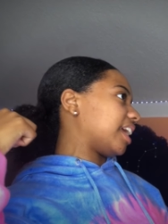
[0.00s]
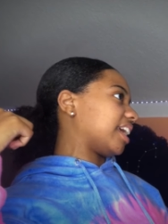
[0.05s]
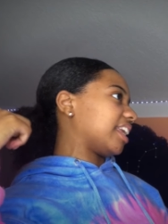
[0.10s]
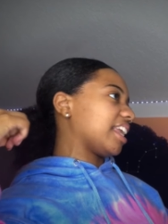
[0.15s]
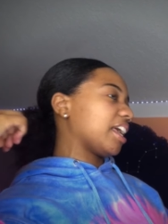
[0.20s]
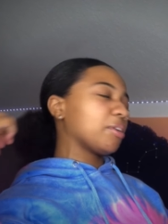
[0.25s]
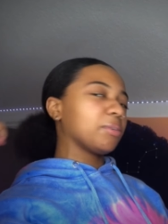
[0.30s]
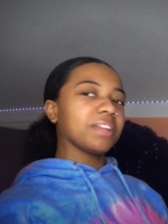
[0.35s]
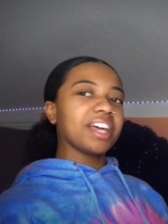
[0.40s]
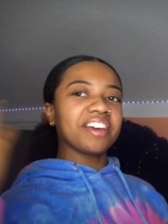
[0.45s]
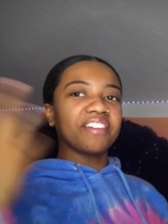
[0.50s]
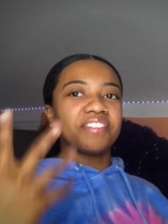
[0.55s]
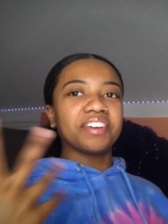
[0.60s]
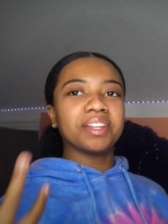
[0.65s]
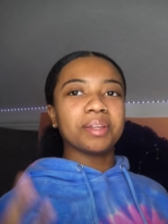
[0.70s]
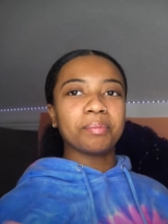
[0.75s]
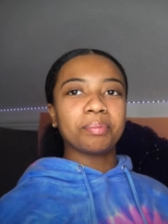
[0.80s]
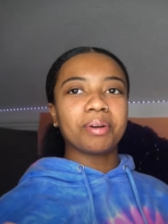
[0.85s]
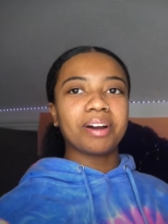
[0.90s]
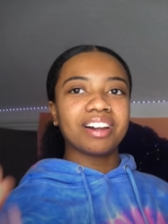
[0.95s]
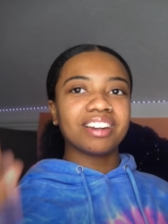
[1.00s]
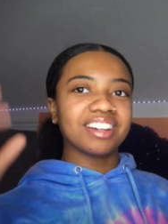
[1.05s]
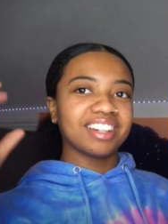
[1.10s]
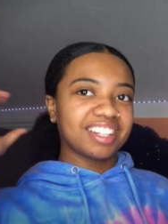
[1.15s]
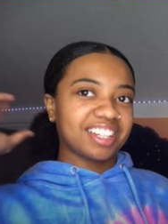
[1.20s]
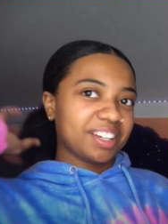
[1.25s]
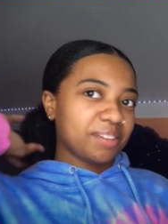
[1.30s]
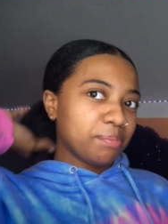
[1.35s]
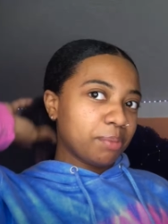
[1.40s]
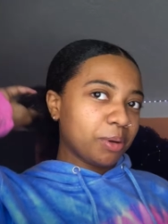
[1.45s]
and I don't like feeling product
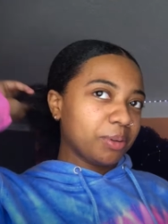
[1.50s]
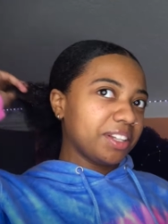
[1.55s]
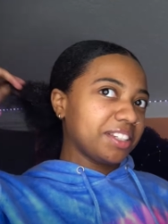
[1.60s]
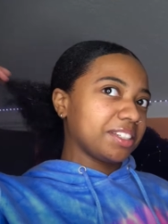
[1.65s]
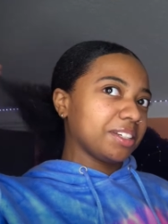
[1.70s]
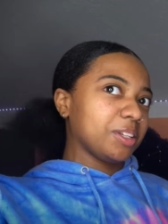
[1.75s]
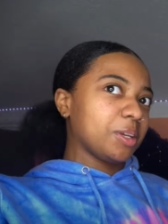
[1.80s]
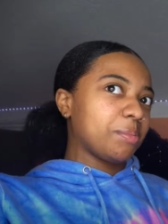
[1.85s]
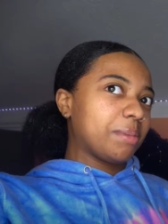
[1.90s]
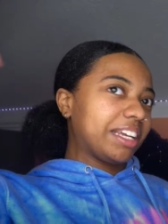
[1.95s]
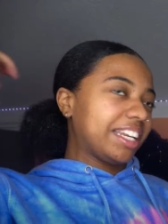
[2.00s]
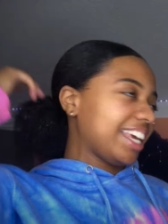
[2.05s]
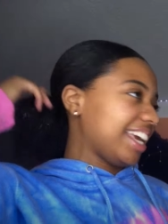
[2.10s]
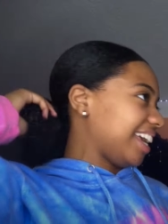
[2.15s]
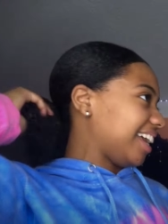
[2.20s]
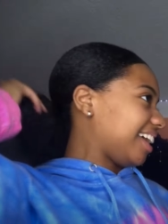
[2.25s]
and ponytail on my neck.